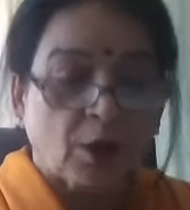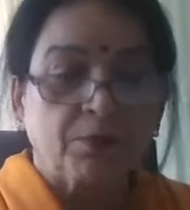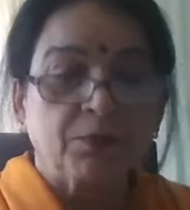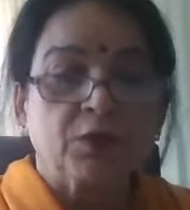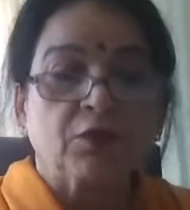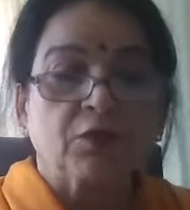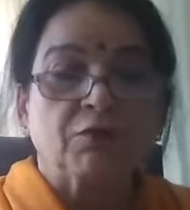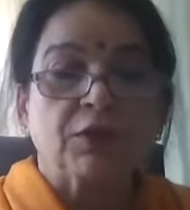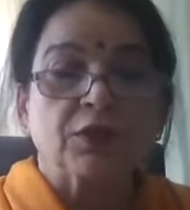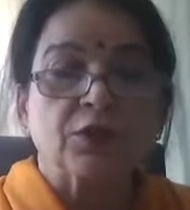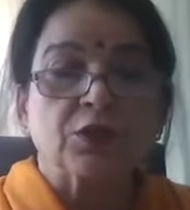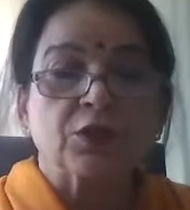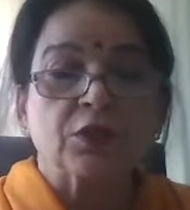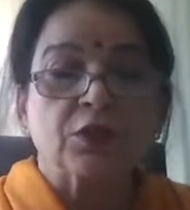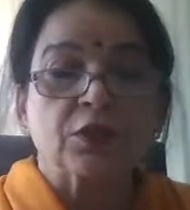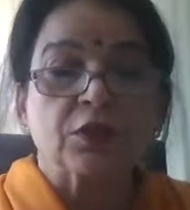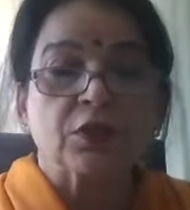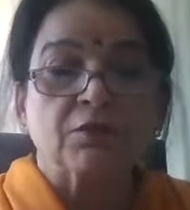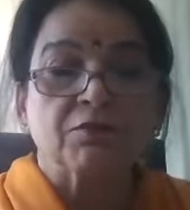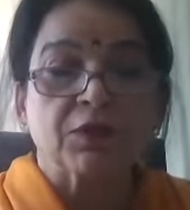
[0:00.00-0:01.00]

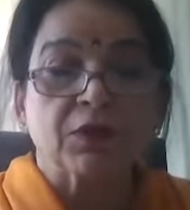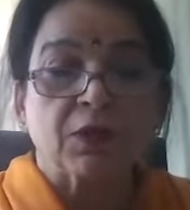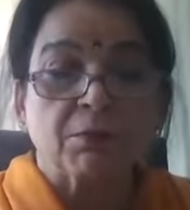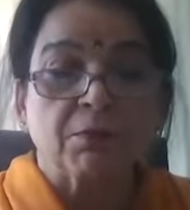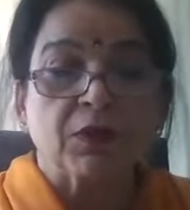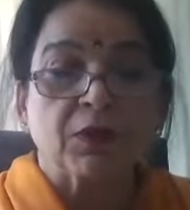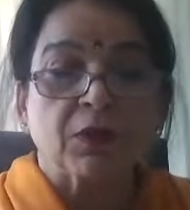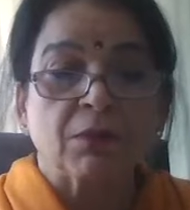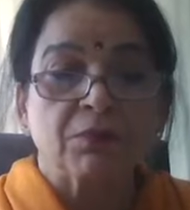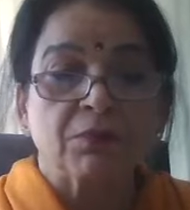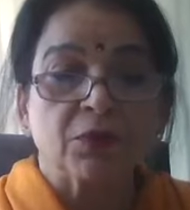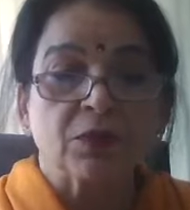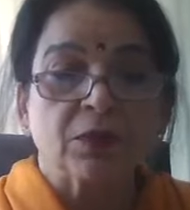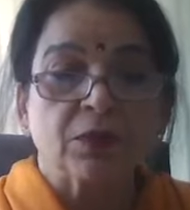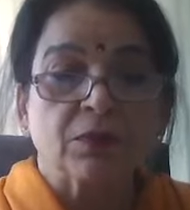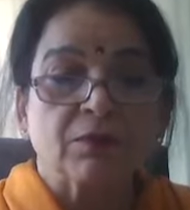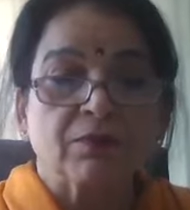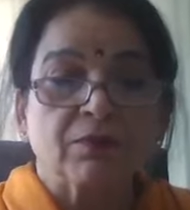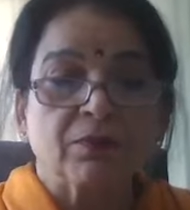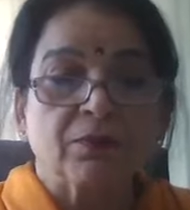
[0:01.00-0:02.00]
observations of
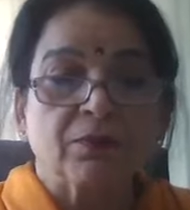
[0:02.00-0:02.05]
symptoms,